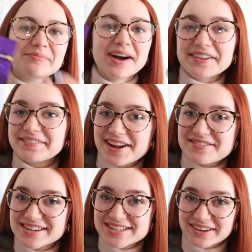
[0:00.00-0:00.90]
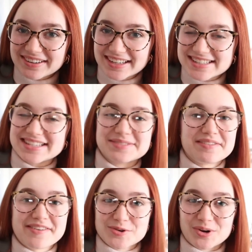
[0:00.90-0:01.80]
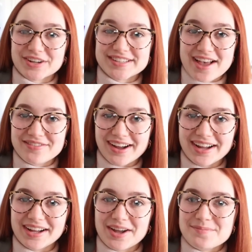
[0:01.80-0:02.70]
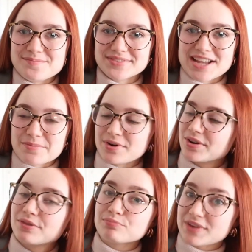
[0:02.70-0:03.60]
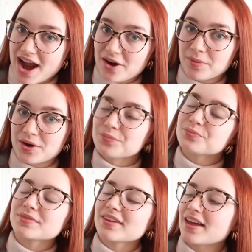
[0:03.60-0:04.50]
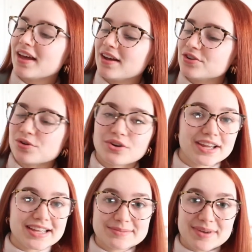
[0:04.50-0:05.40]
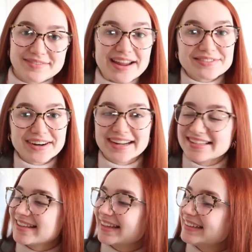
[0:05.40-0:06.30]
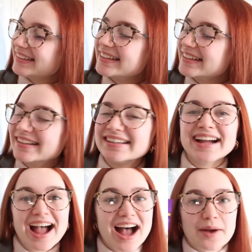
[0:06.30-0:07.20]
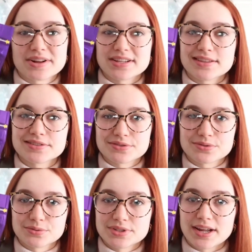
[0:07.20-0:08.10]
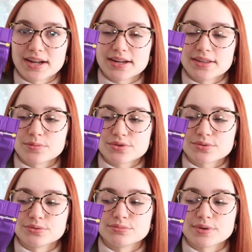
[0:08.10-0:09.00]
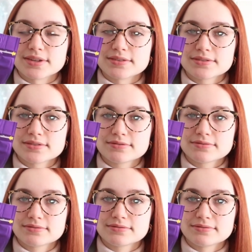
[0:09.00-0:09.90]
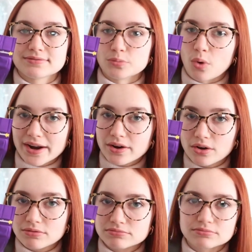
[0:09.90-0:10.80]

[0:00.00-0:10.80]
my favourite chocolates, these are my favourite chocolates ever, um, Dairy Milk Caramel uh, chocolate is my favourite, so thank you. I'm going to take these to school today and eat them at school because why not?